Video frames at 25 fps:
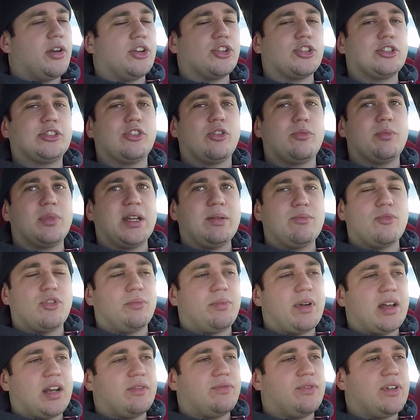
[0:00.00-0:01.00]
There's so many more
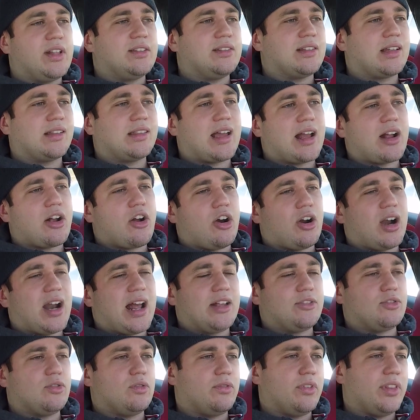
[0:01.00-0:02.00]
benefits that car
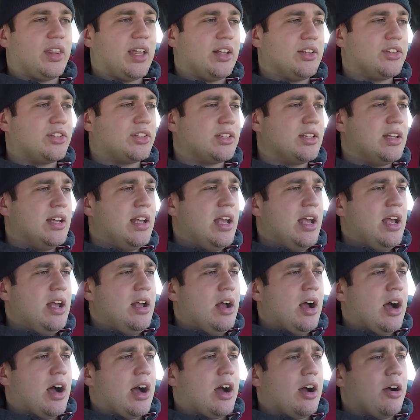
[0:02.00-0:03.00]
has over this.
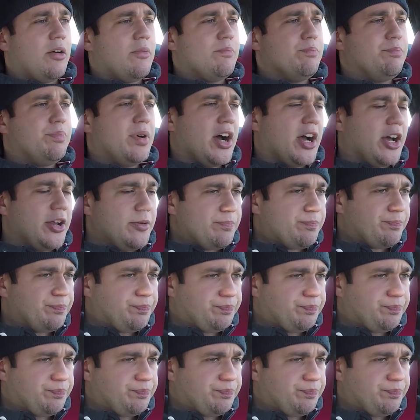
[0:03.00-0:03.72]
But